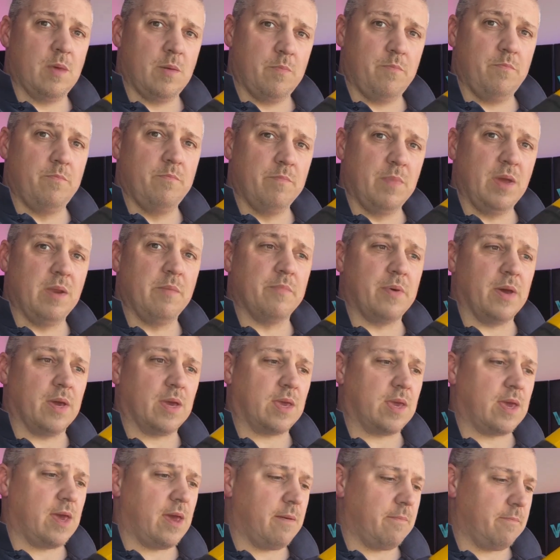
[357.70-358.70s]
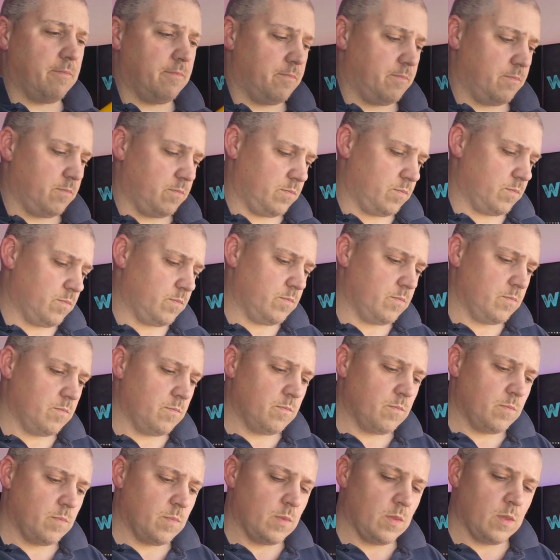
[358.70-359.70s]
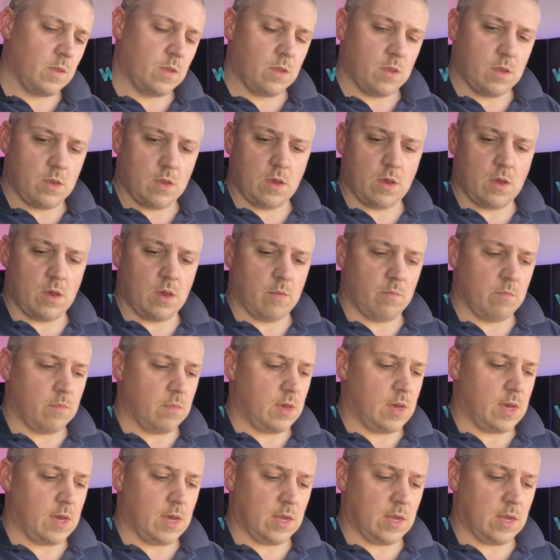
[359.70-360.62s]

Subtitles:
mean bit of kit, and